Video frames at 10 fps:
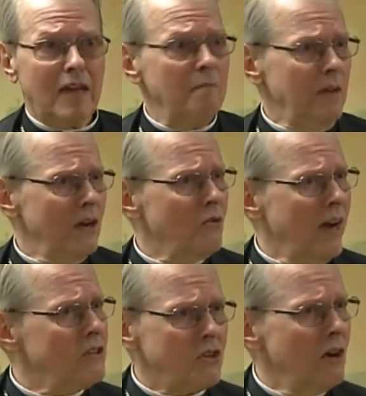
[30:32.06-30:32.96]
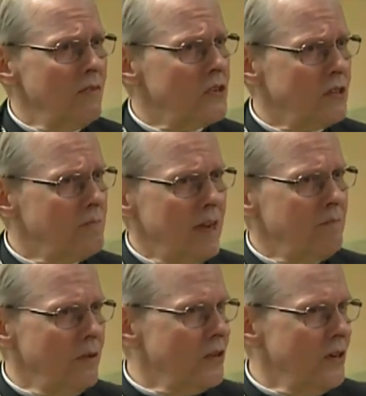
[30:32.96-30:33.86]
can be a great service to
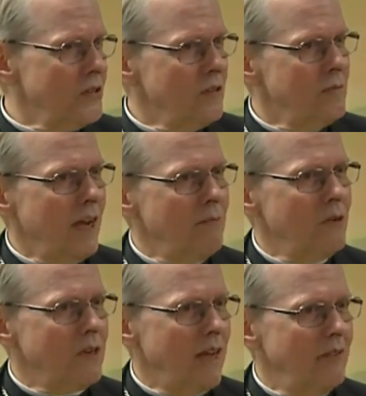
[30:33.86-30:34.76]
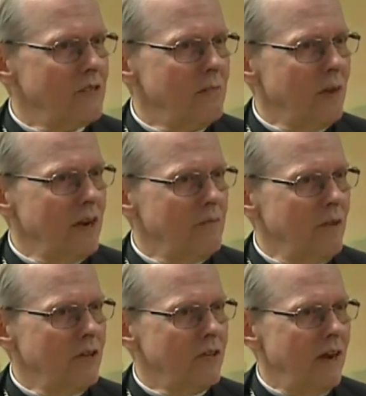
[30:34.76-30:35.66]
people just to be able to have somebody
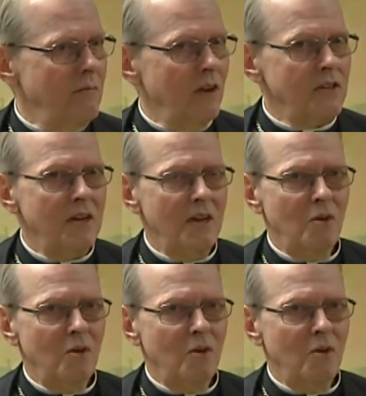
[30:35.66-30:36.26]
preach in homilies.